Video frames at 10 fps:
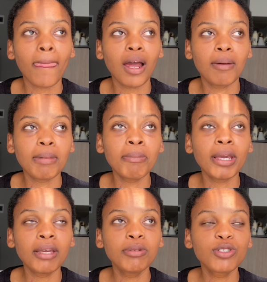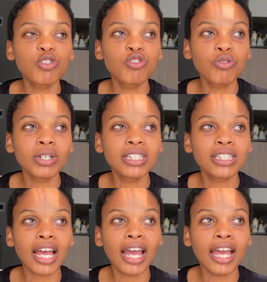I'm able to do it.
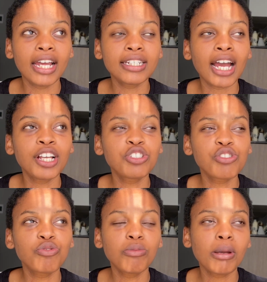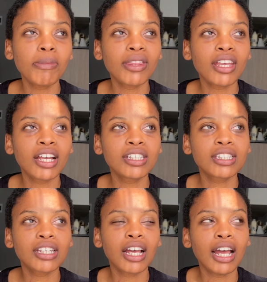And I just remember
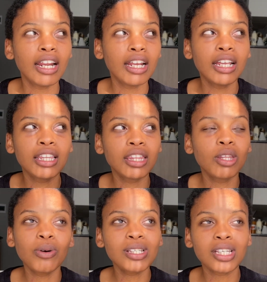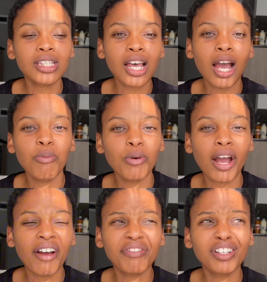that there was a time where
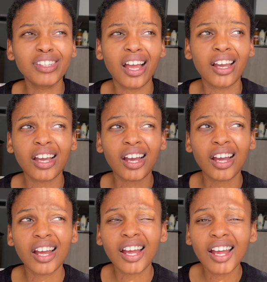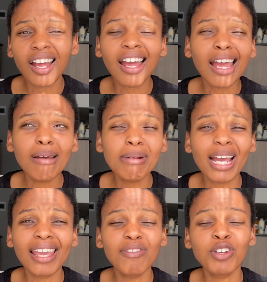I felt like, am I
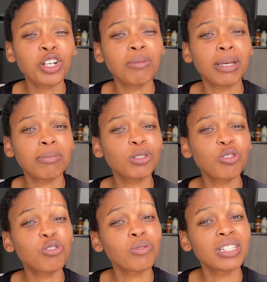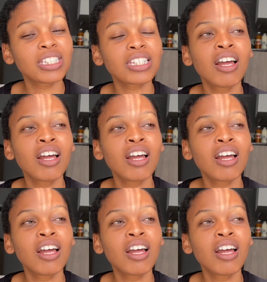even gonna be able to do it?